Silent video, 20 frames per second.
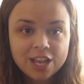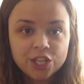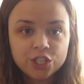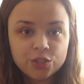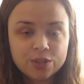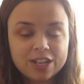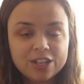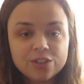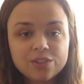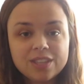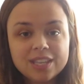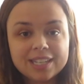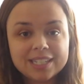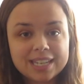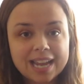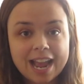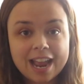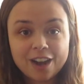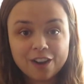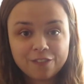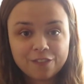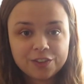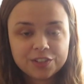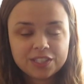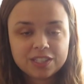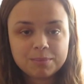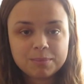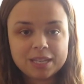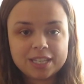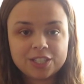So I do the entire
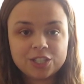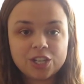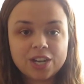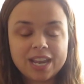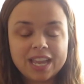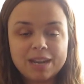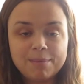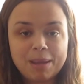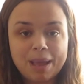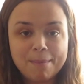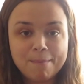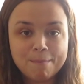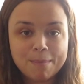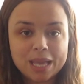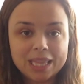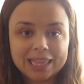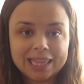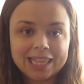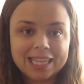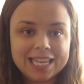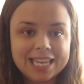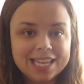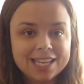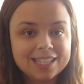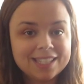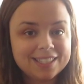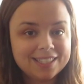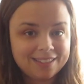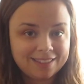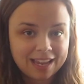first semester in my
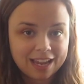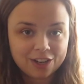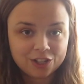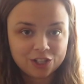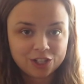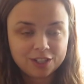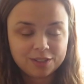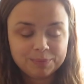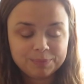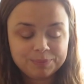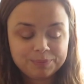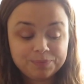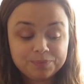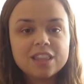monthly section.